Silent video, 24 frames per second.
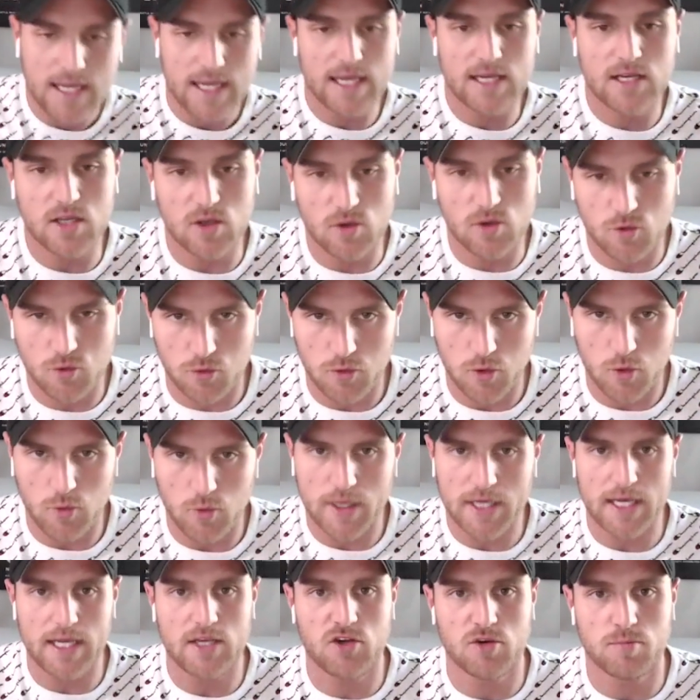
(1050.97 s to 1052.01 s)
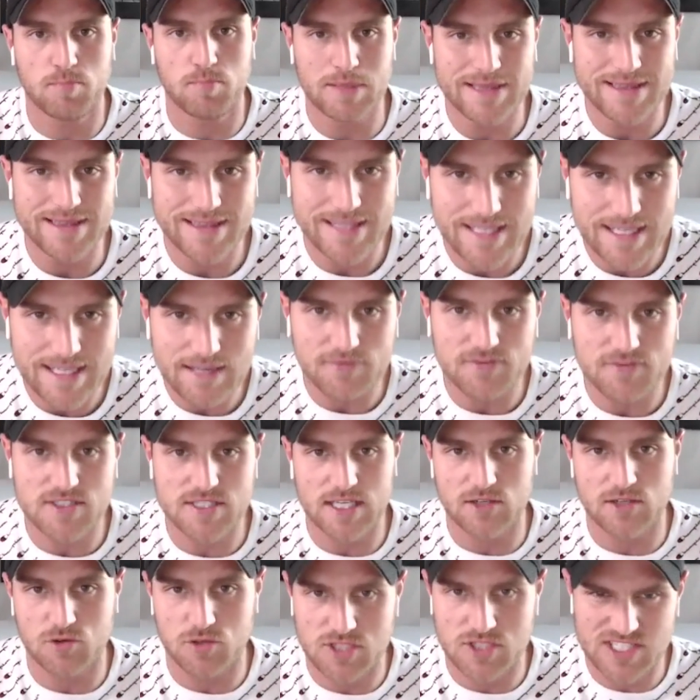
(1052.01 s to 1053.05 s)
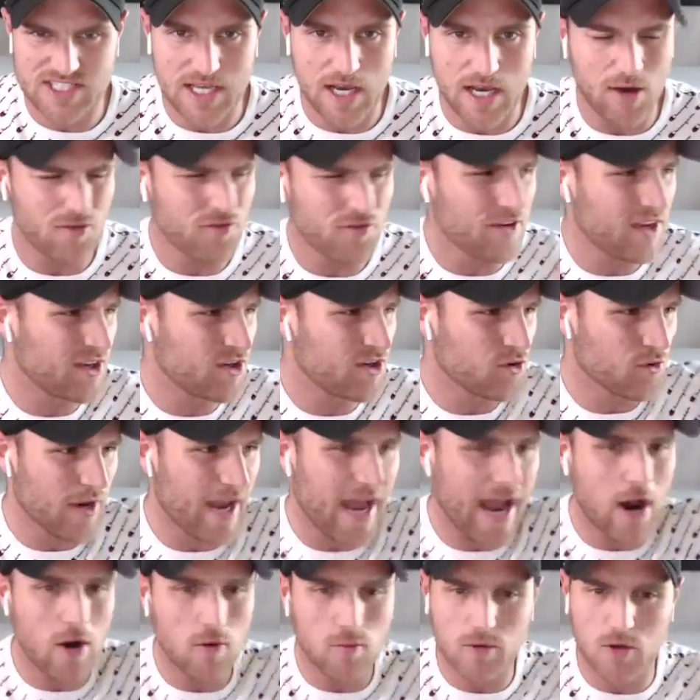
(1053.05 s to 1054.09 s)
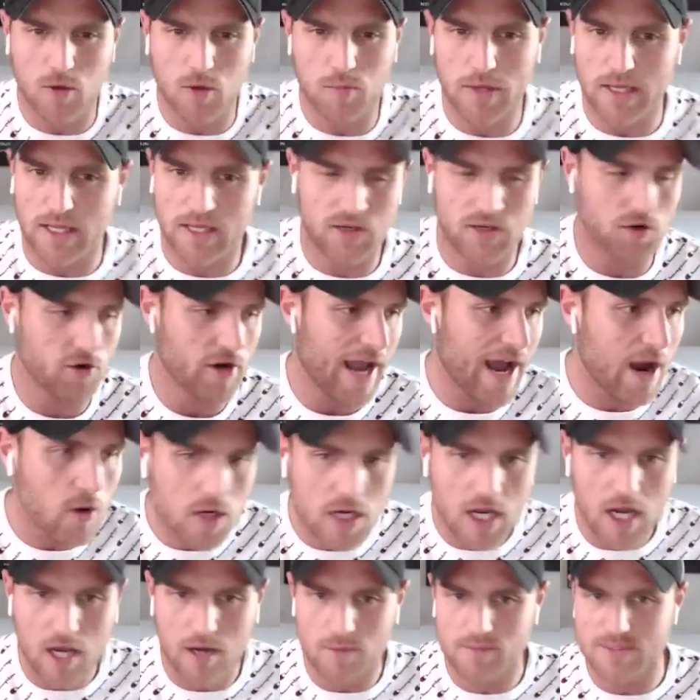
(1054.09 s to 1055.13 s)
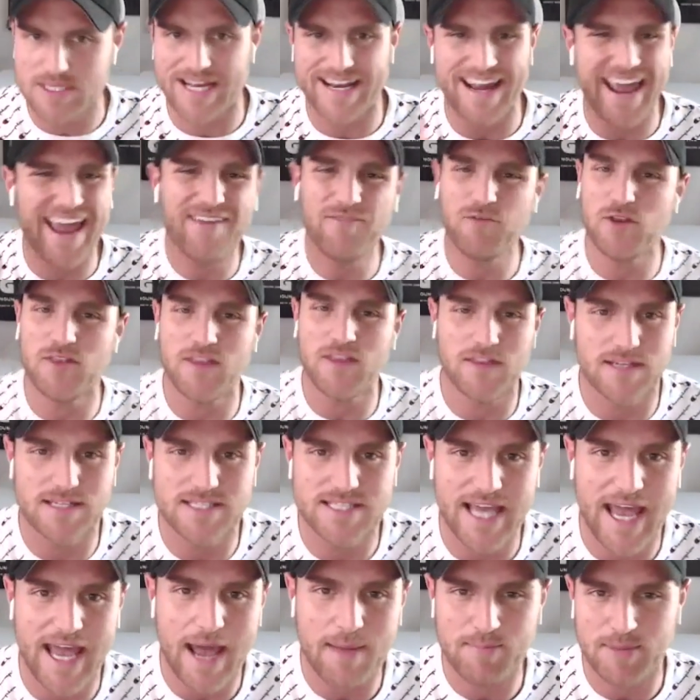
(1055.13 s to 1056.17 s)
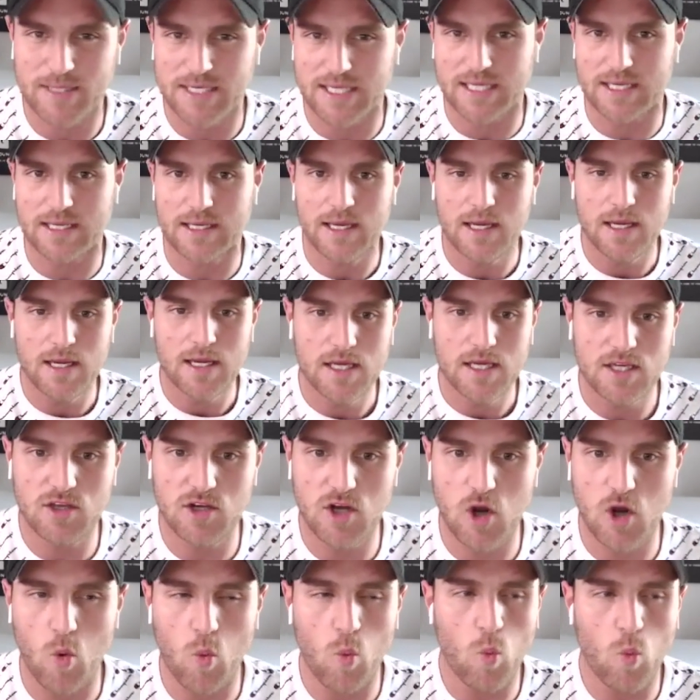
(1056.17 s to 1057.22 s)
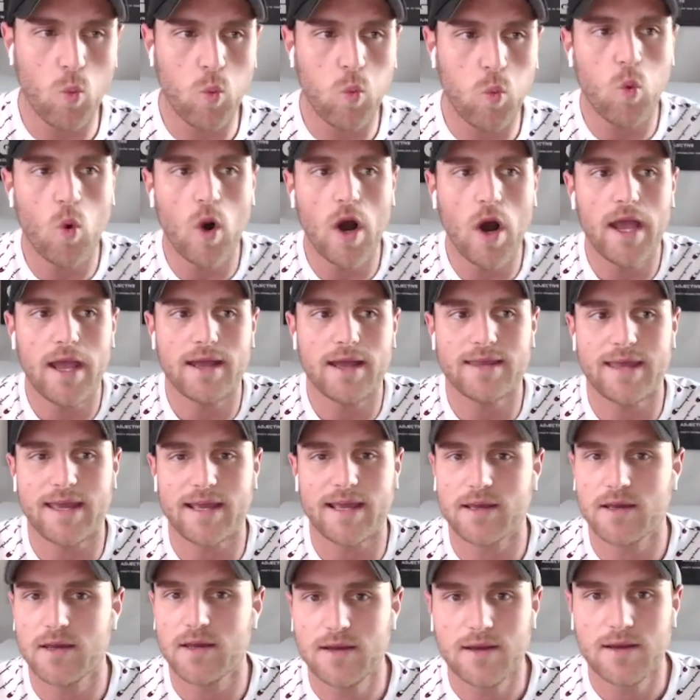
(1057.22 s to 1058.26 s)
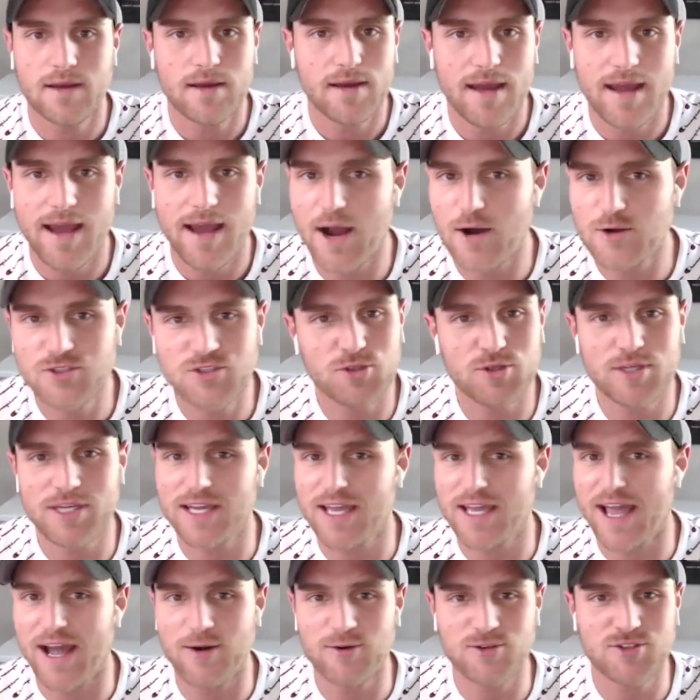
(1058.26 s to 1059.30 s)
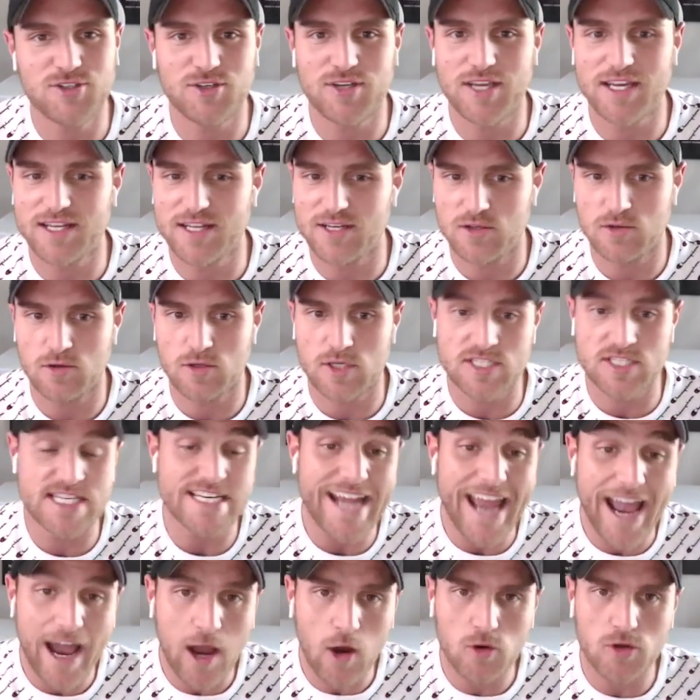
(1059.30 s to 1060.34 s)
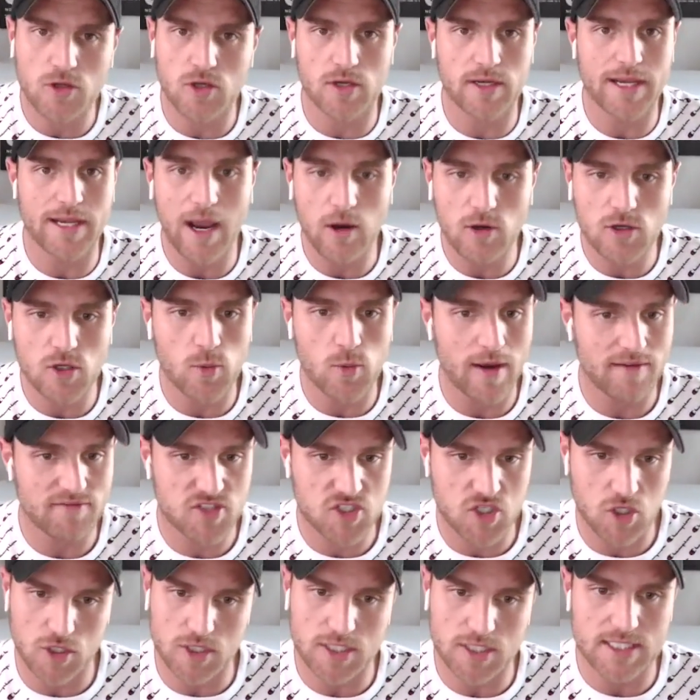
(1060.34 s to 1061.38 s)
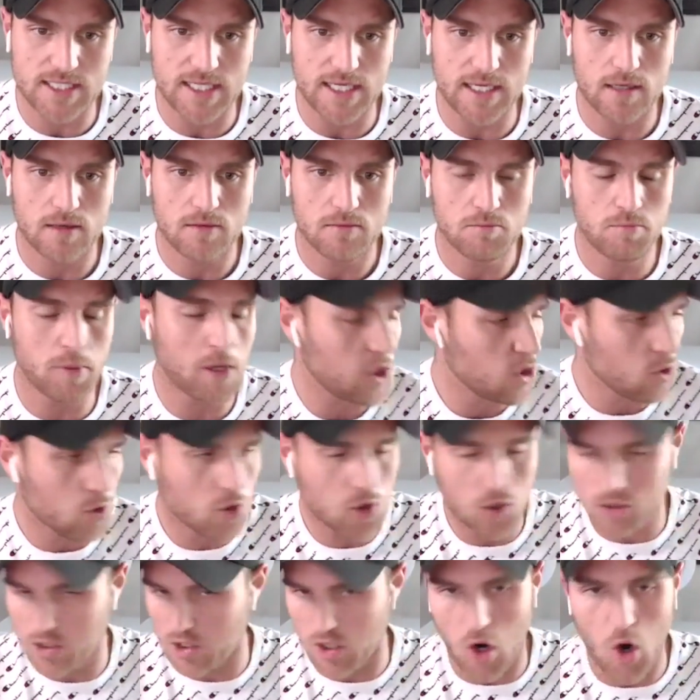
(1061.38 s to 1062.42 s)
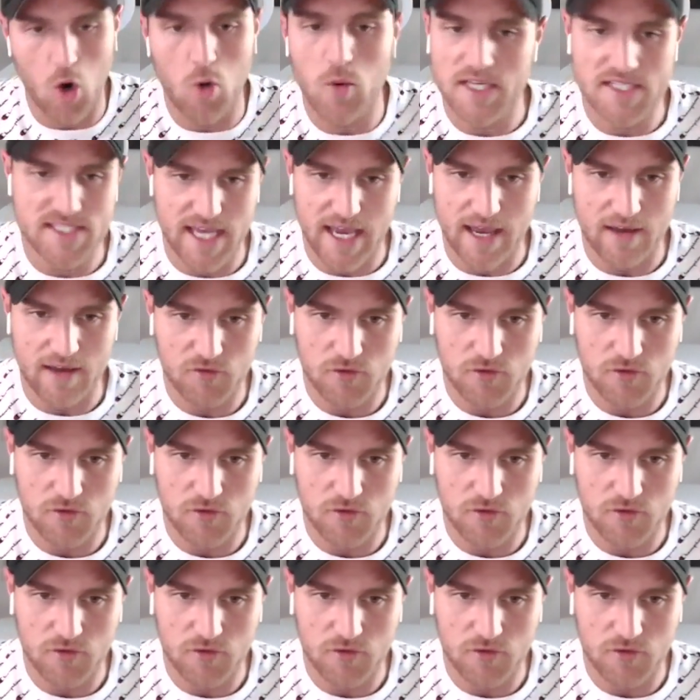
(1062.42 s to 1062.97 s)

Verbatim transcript: and congruent in your beliefs in yourself in yeah. your out in your outcomes and everything that is happening you know what like how'd you get how'd you get it, dude? Because now you now you have certainty, but you couldn't always. Yeah.